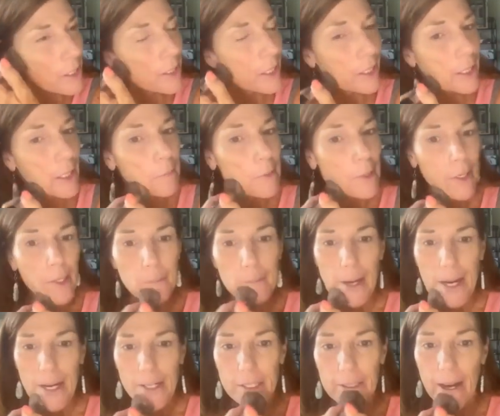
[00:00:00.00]
the kabuki
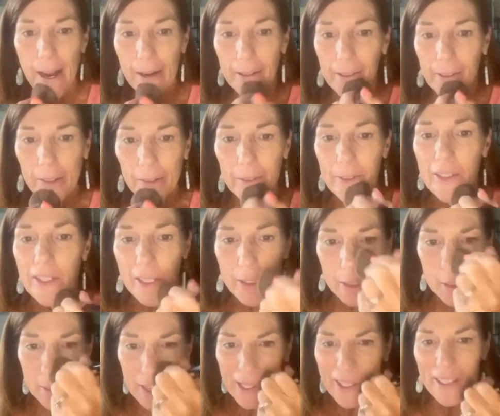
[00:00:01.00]
brush. I learned this
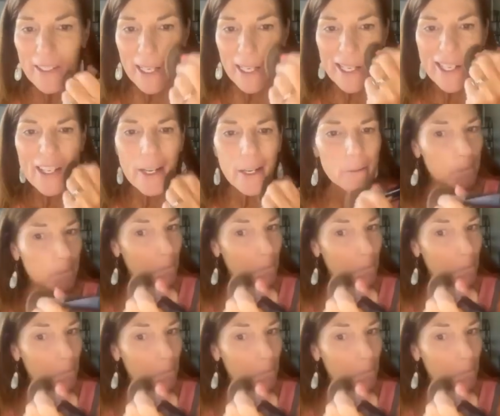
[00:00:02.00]
technique